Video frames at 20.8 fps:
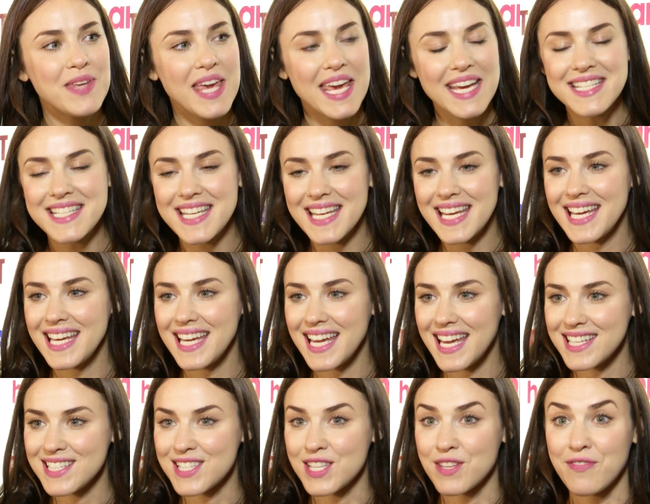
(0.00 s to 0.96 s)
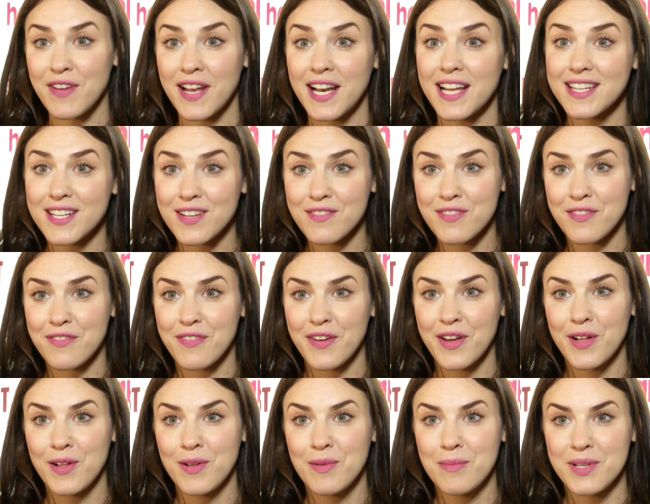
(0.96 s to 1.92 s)
Kitty is the villain of the
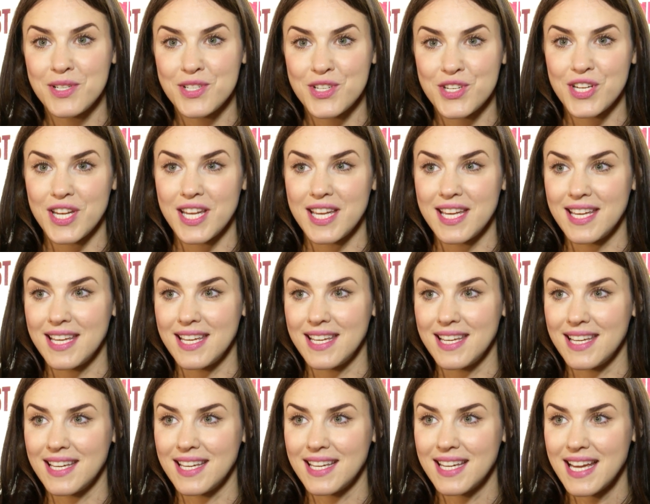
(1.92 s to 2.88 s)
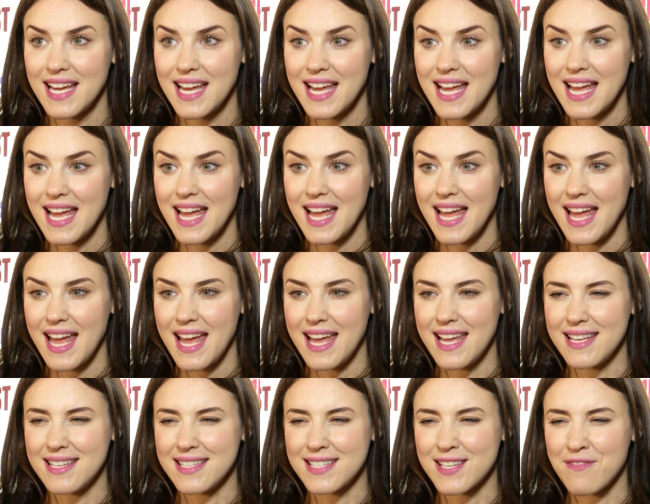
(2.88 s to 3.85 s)
film, and she
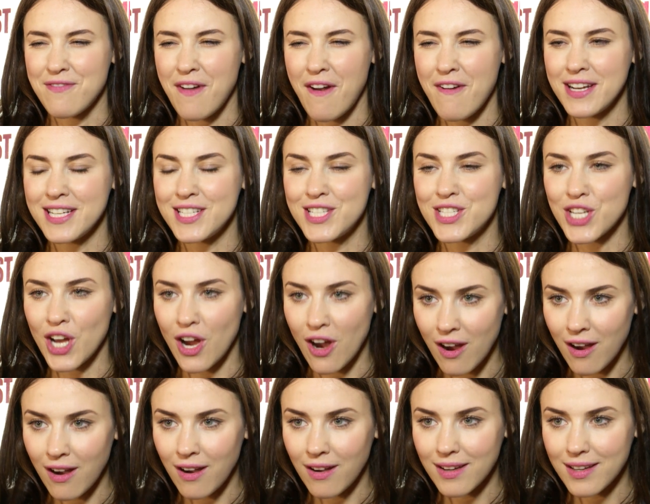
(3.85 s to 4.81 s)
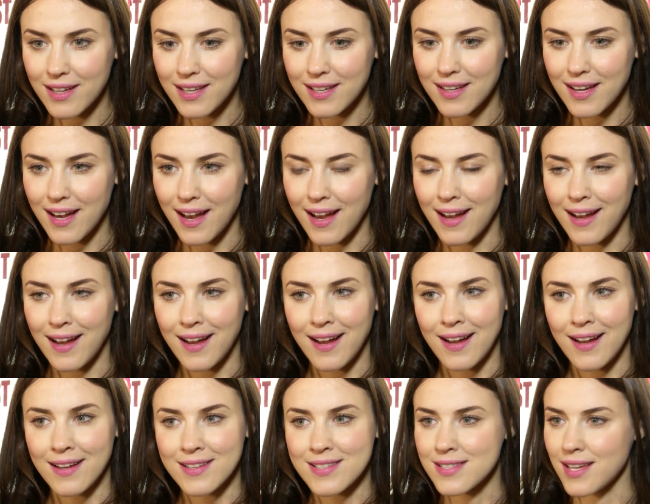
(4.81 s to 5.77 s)
is a very dark,
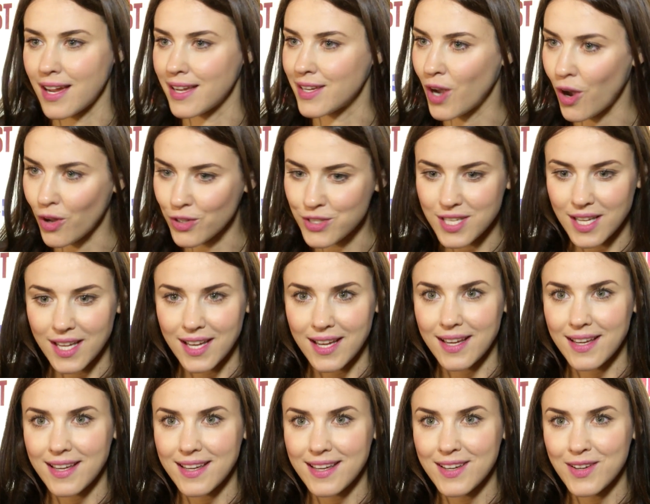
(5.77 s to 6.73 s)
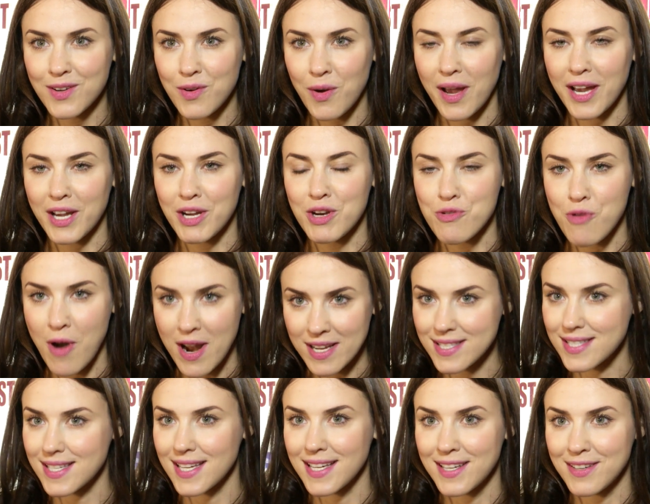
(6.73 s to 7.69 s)
uh, psychotic, quite
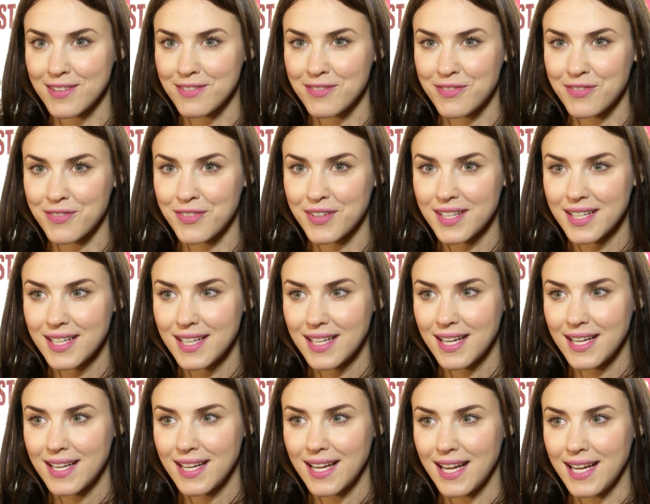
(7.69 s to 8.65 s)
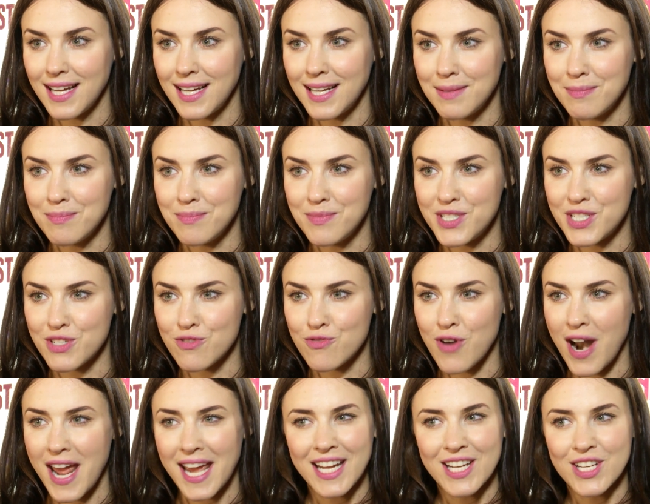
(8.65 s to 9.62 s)
aggressive, um,
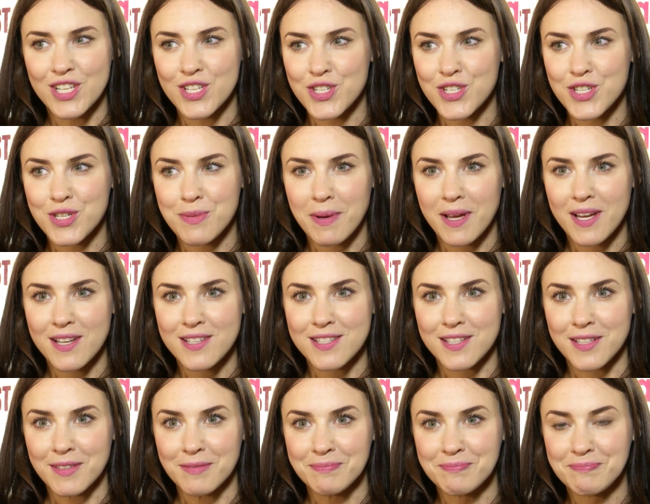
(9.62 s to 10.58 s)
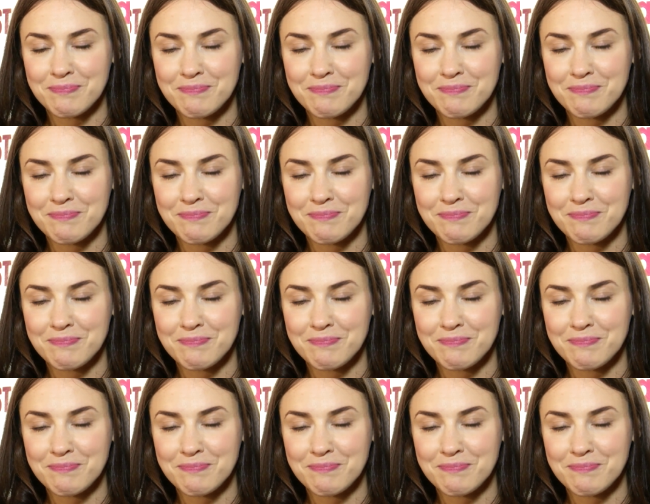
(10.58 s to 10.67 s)
deranged person.